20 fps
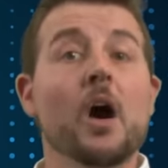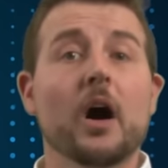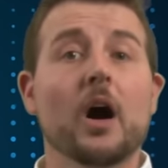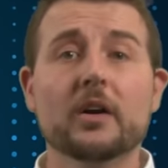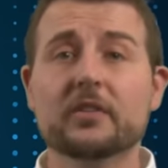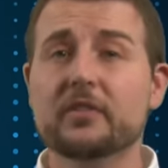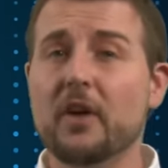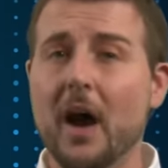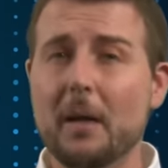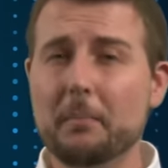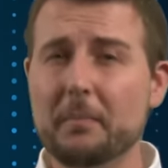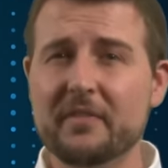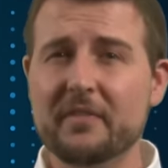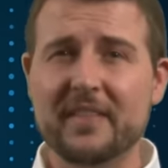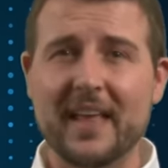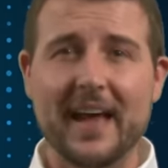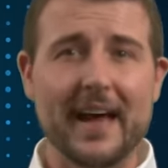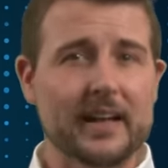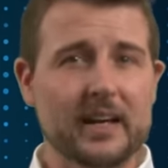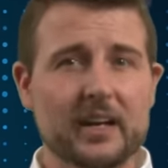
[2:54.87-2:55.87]
On top of
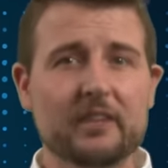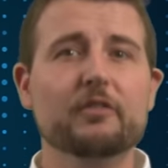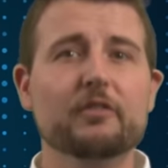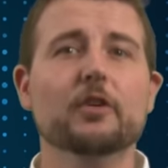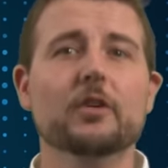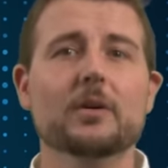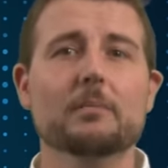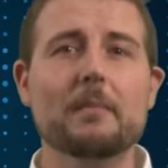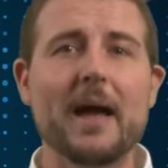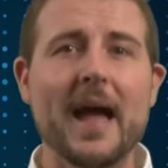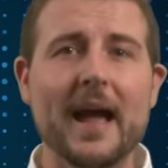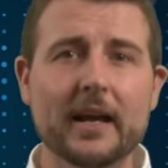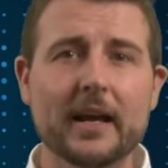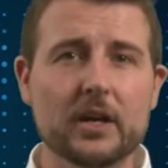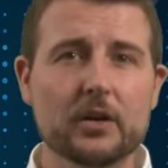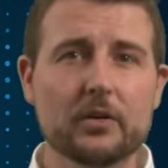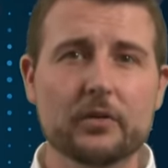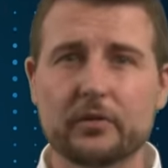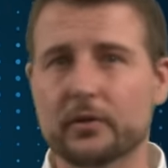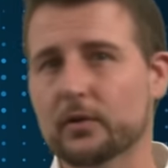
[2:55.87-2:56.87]
that, if you're a Mac
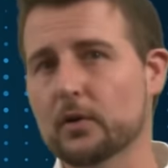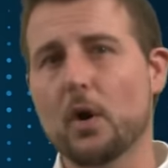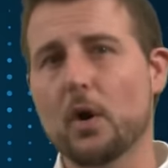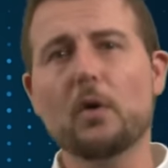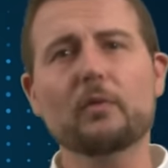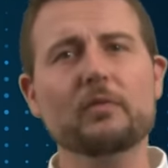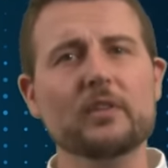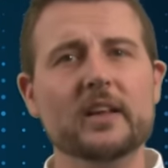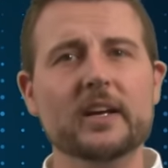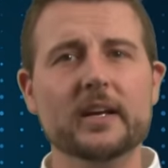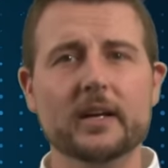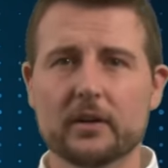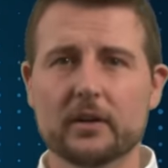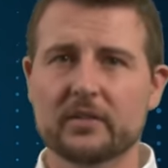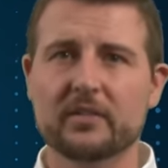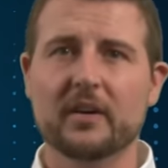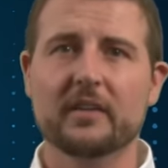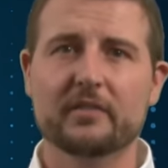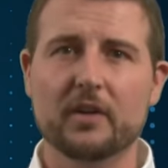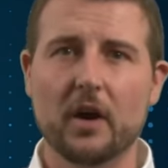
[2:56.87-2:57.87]
user, over the
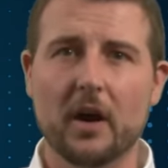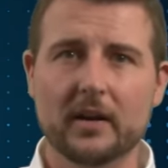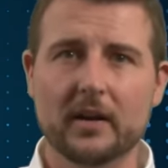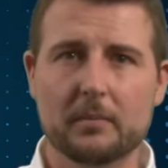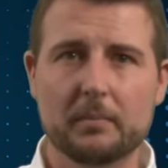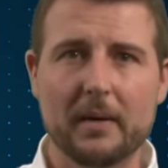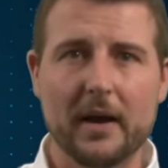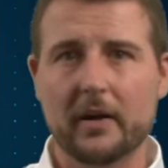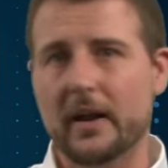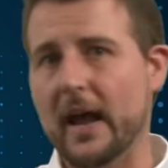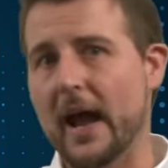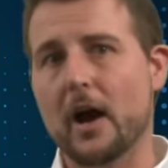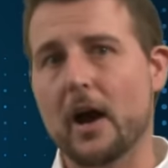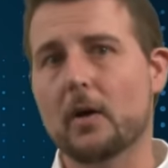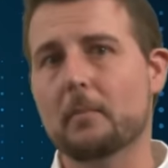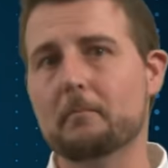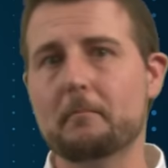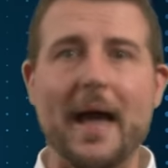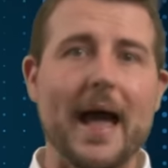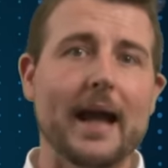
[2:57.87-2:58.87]
years I've talked about
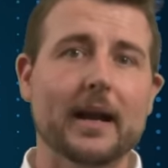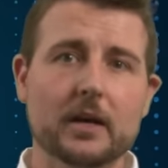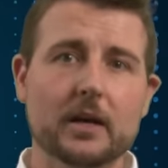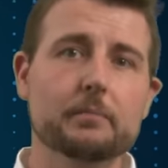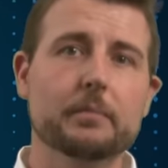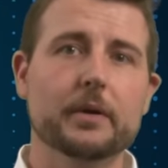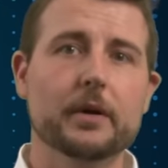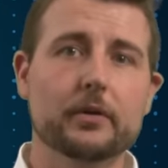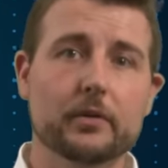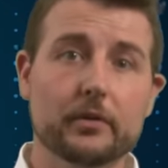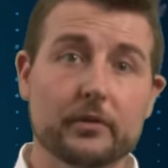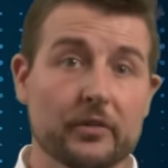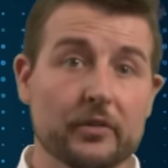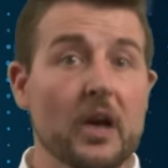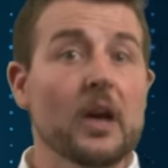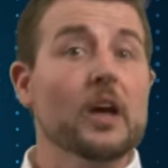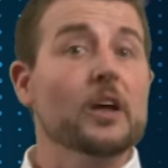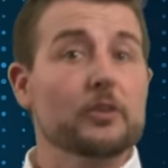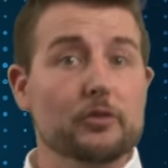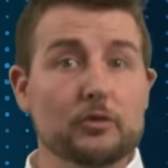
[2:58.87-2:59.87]
how Mac computers
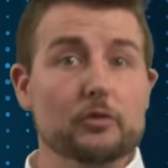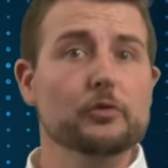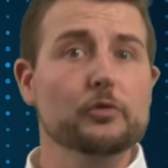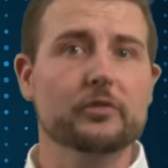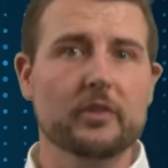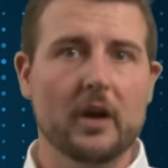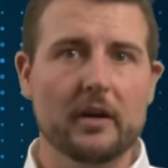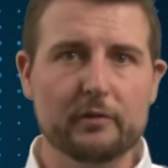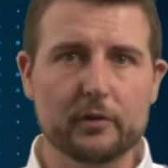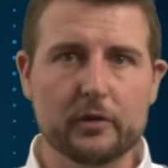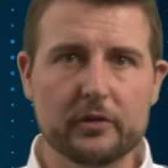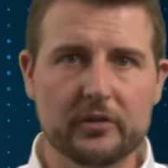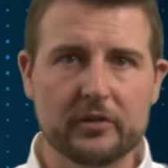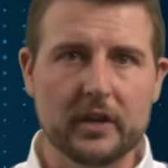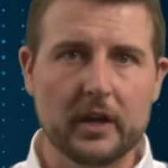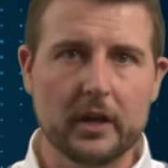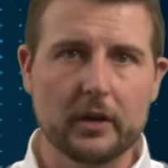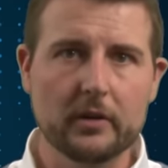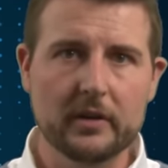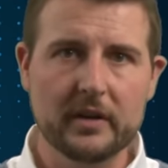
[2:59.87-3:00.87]
do suffer
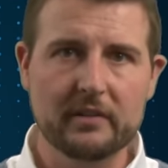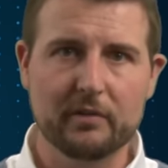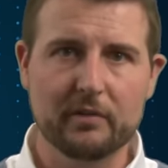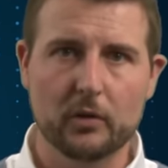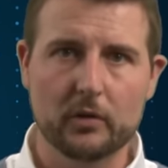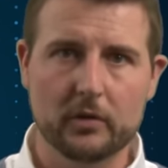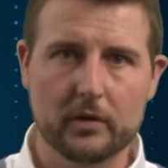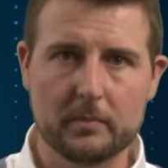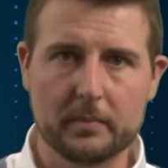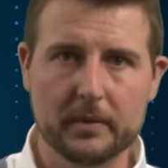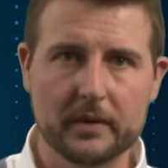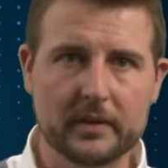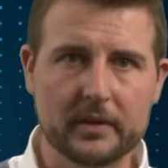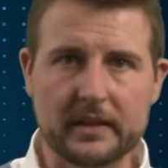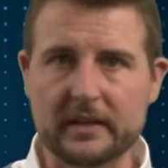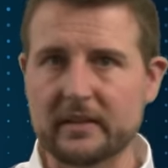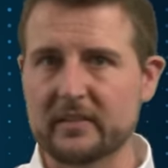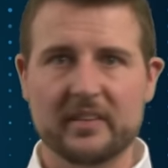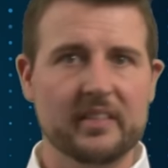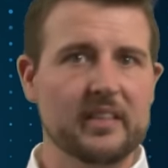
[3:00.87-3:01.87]
security
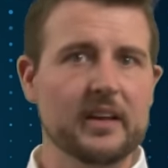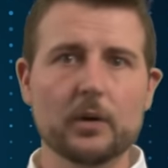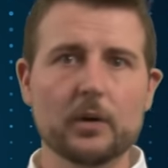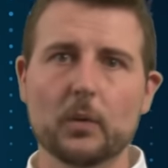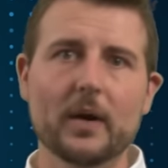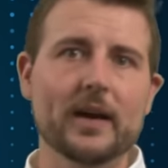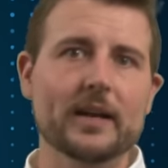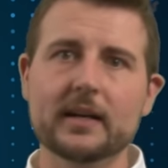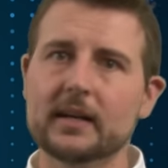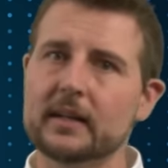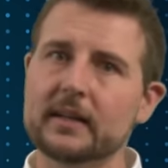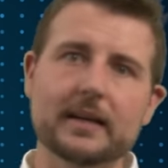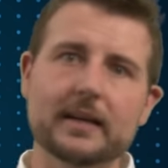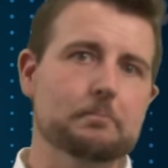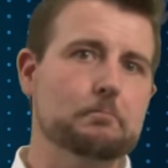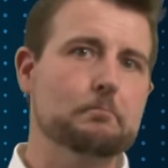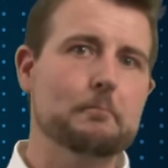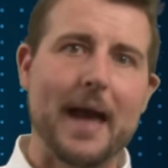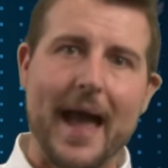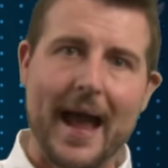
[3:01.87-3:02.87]
vulnerabilities. Theoretically,
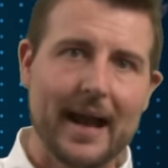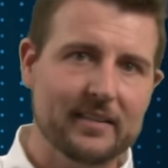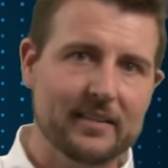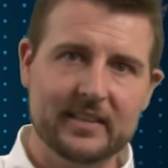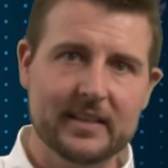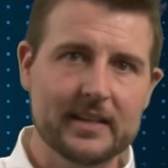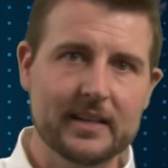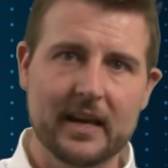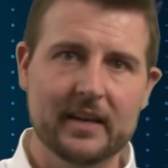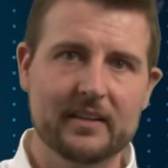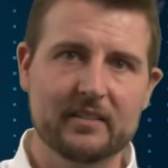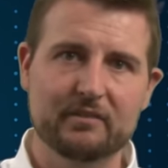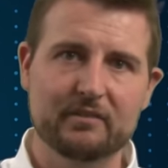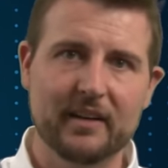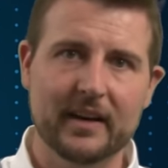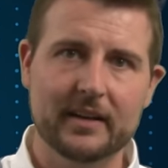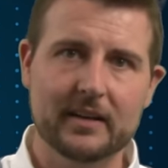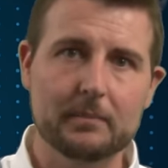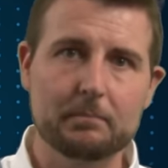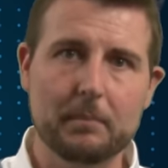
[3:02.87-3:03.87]
Macs can get
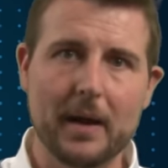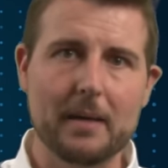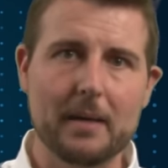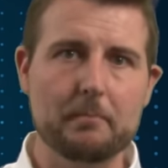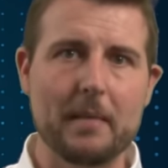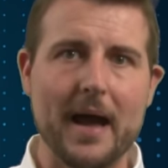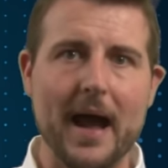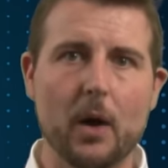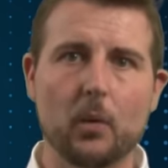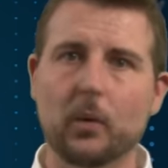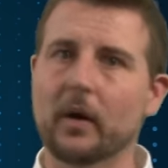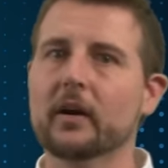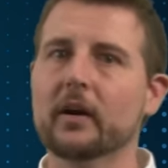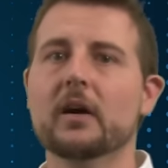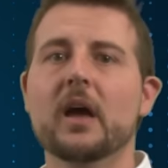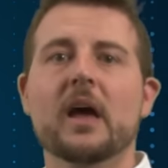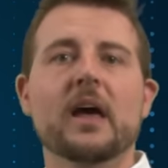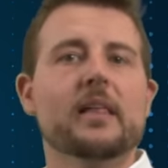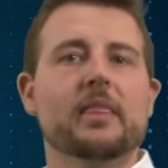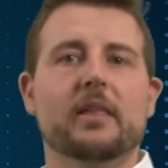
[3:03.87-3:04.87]
infected by
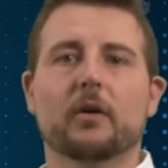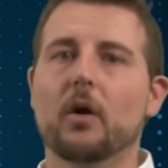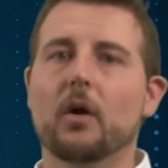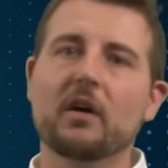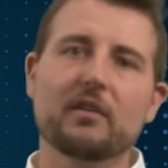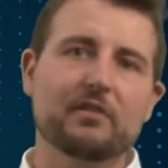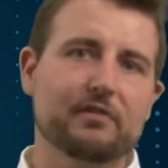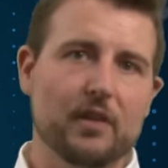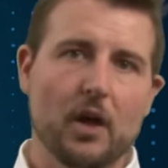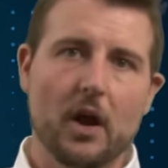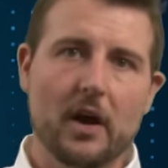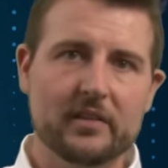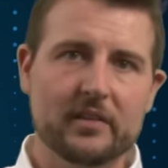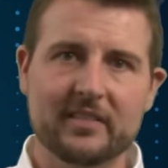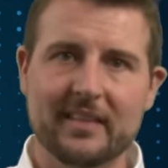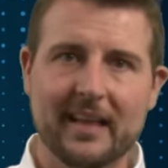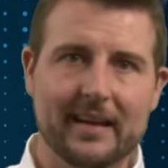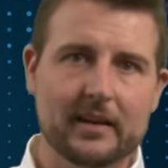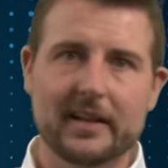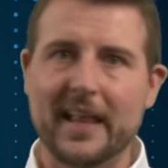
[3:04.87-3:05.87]
malware. There are
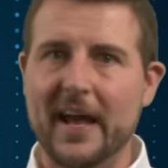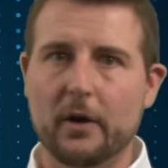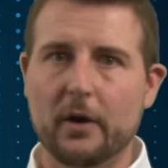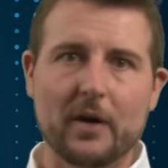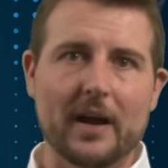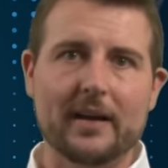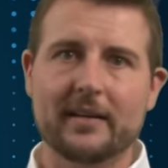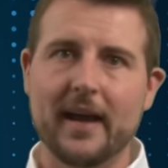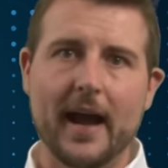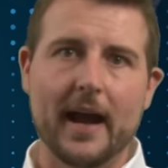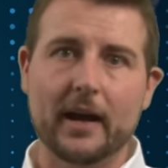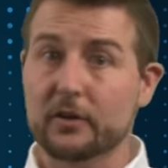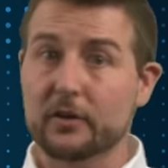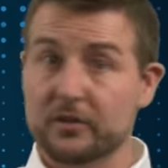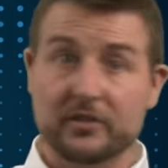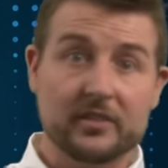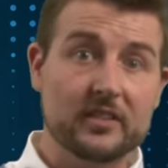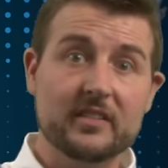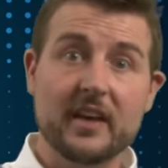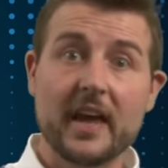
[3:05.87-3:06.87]
flaws that allow
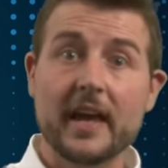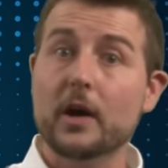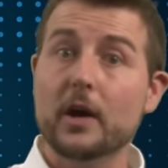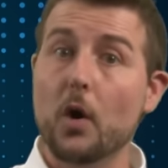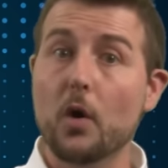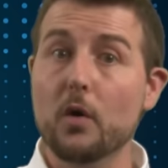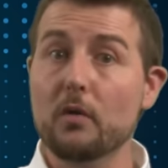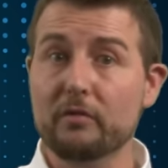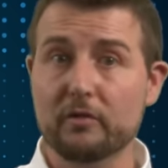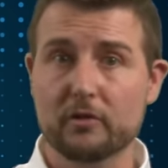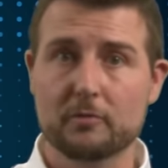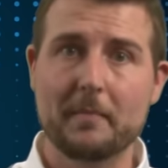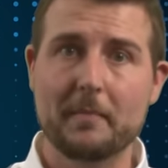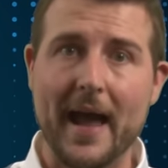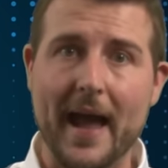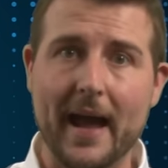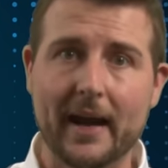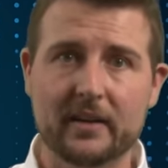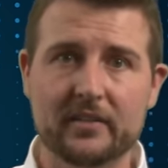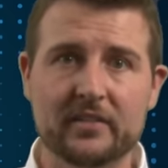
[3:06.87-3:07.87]
attackers take over
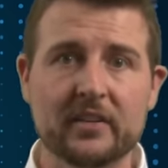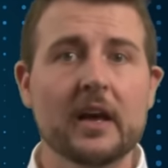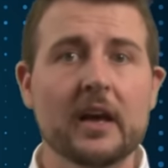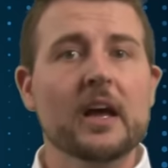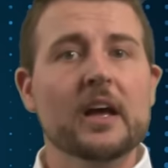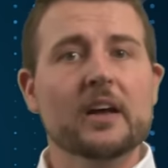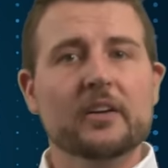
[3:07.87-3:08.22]
Macs.